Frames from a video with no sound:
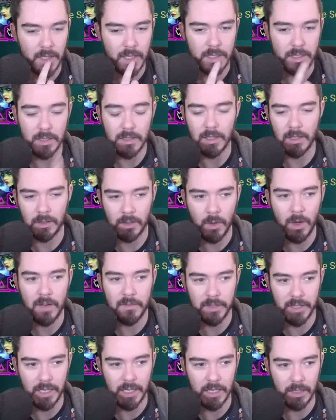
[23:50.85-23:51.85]
She, I don't
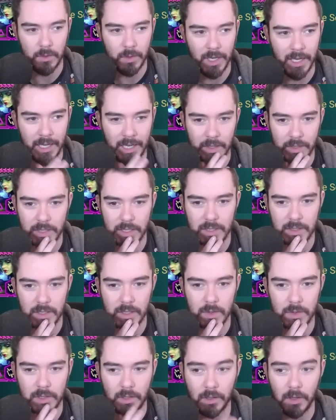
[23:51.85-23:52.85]
have her geared right now. She's
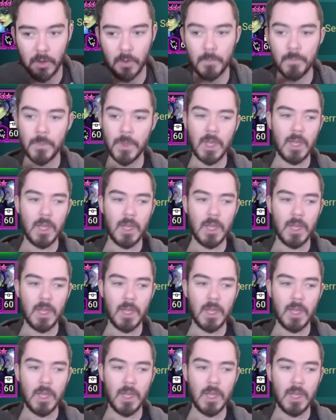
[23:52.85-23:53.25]
too slow.